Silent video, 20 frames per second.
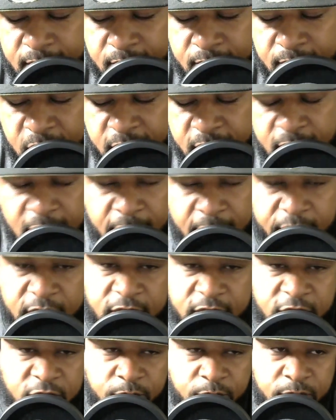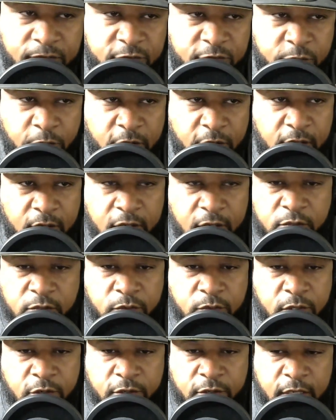But let me just sprinkle this
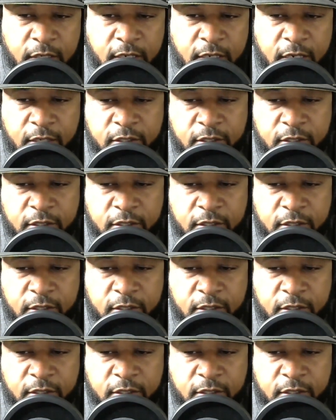one on you.